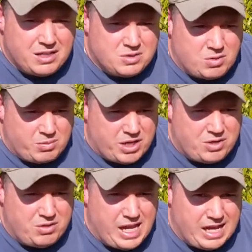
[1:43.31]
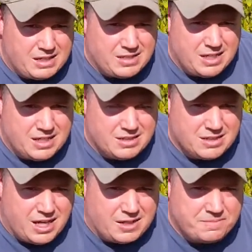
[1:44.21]
So what I'm gonna do next is
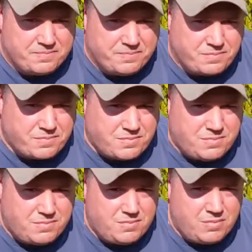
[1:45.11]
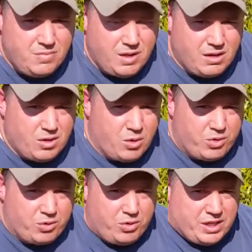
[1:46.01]
uh, go
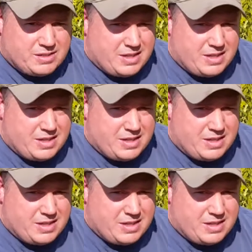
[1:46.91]
through this